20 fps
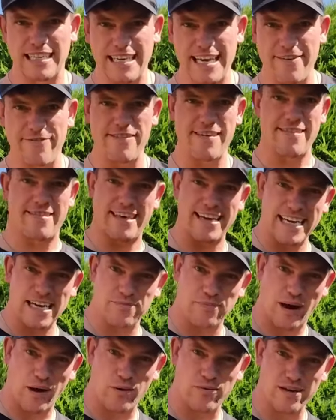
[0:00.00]
if you think
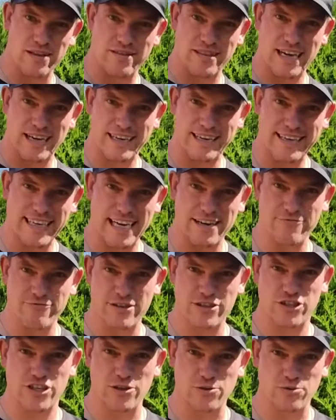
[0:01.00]
about it, that can get
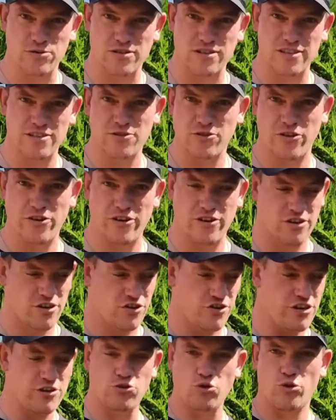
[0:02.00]
reduced. You know,
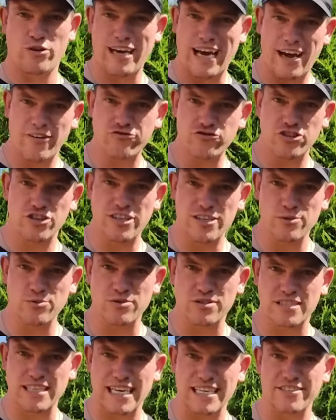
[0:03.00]
you don't have to
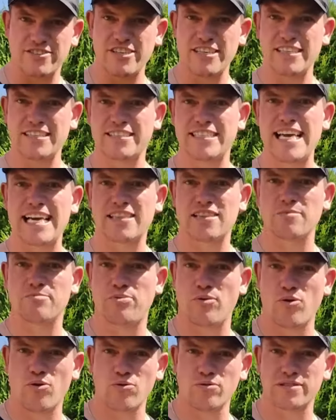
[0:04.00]
use that. You can take the
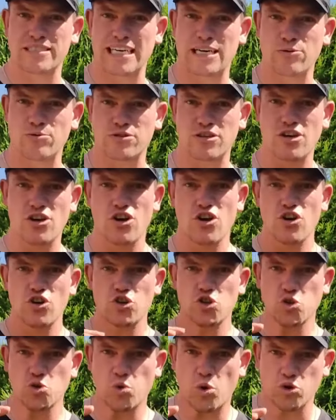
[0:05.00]
poles out,
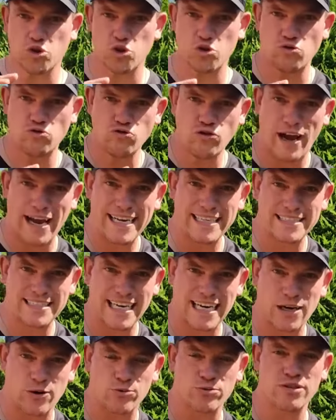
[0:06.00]
squash it right
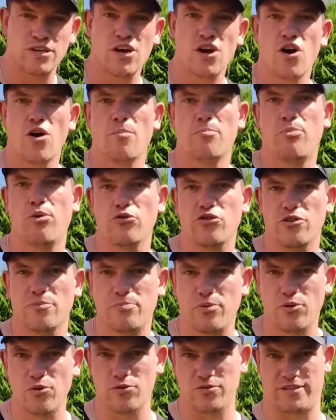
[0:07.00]
down, put the
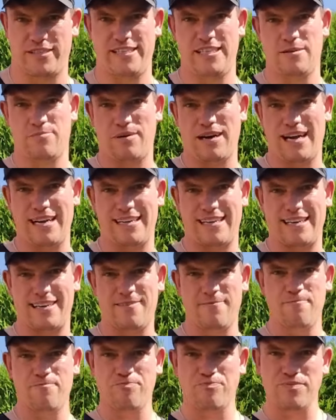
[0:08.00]
poles in your bag.
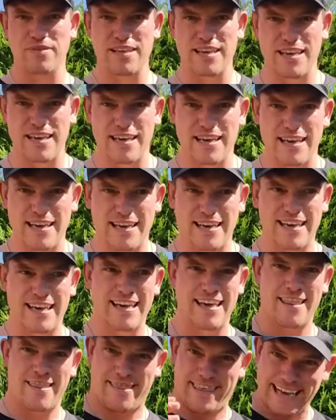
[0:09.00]

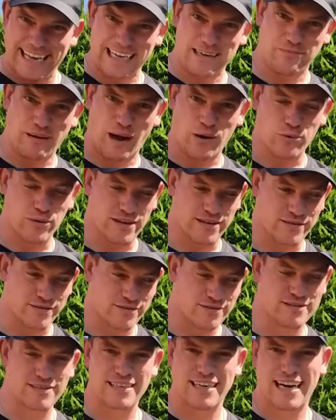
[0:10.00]
Think about it,
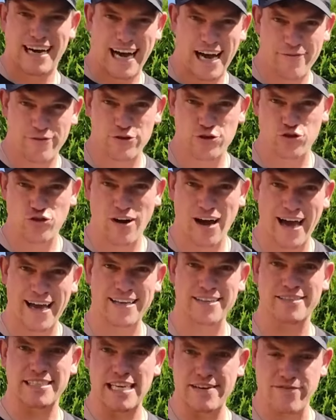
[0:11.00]
have a try
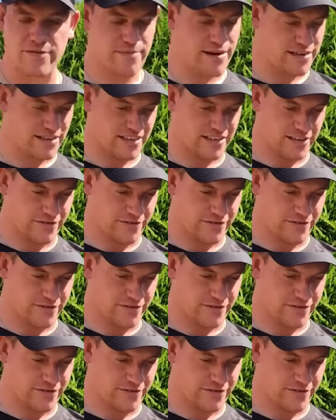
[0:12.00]
and see if it makes a